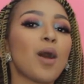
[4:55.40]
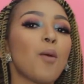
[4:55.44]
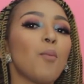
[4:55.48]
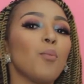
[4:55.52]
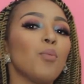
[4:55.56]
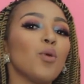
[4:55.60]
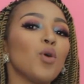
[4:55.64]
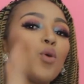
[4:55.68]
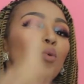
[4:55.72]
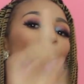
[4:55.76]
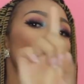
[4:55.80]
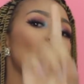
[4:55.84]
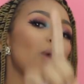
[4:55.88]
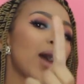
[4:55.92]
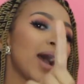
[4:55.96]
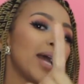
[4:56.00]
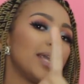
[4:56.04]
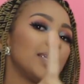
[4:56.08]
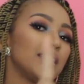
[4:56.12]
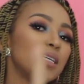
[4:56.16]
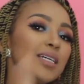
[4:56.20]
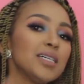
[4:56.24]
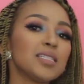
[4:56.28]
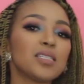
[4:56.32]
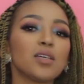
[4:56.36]
number
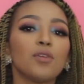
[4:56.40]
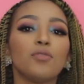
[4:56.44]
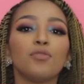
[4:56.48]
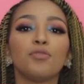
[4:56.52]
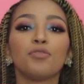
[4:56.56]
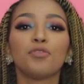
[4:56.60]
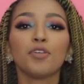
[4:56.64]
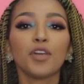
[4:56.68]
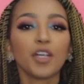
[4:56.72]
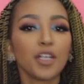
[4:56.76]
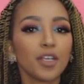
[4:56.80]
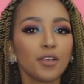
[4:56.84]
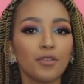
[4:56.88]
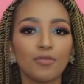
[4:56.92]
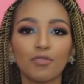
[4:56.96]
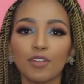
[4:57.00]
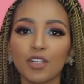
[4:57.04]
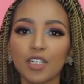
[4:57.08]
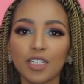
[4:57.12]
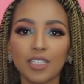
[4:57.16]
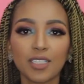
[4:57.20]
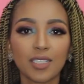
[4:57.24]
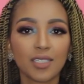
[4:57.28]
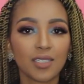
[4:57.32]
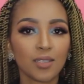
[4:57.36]
one is a very,
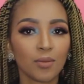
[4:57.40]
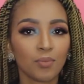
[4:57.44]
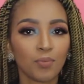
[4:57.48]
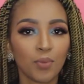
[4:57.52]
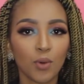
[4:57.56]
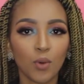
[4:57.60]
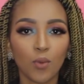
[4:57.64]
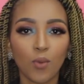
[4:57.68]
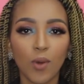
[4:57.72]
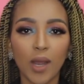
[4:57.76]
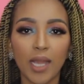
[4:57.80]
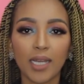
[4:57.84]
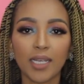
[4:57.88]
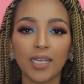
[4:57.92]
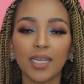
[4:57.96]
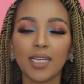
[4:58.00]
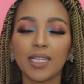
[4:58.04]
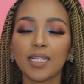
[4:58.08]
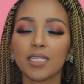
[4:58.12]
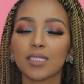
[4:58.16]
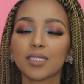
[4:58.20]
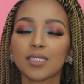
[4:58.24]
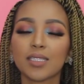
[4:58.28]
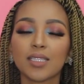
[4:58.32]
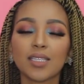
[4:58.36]
very simple one.
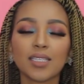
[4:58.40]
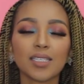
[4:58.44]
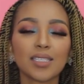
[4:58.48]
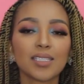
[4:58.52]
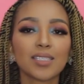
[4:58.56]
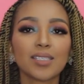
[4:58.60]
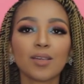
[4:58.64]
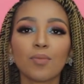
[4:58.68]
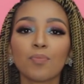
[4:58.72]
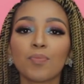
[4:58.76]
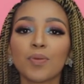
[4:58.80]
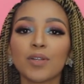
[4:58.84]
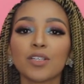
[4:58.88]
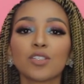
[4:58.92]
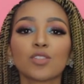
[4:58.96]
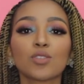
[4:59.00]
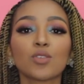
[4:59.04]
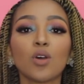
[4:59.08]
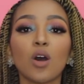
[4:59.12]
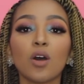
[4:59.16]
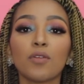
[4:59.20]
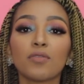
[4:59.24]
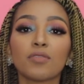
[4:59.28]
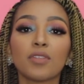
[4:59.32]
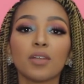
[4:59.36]
It is the simplest
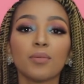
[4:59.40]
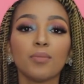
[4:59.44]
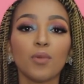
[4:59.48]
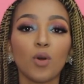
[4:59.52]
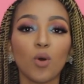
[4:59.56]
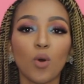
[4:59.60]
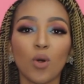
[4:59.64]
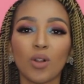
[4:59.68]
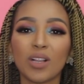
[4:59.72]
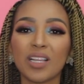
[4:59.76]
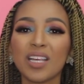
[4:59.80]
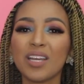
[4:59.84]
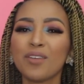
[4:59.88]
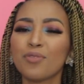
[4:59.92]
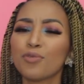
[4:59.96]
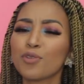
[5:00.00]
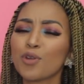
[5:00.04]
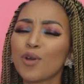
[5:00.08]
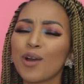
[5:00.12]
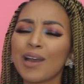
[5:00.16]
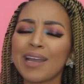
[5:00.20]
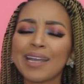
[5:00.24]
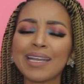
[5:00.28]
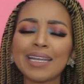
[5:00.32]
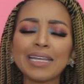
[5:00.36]
of them all. If
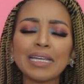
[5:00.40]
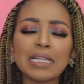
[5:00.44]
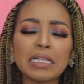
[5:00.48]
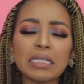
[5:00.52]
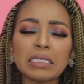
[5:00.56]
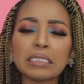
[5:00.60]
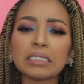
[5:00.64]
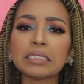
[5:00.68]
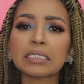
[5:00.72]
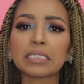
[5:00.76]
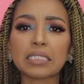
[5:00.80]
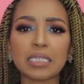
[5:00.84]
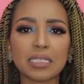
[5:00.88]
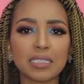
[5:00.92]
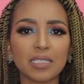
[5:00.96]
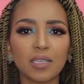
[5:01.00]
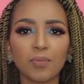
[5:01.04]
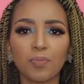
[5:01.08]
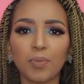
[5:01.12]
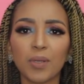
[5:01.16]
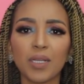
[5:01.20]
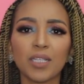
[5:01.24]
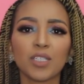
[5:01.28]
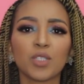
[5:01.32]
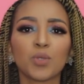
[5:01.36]
you are
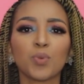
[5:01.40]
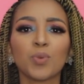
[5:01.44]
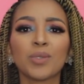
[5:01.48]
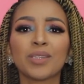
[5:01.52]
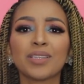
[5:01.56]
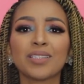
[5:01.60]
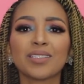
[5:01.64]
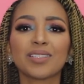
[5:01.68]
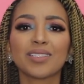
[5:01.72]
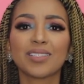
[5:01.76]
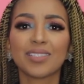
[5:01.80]
ill-disciplined with the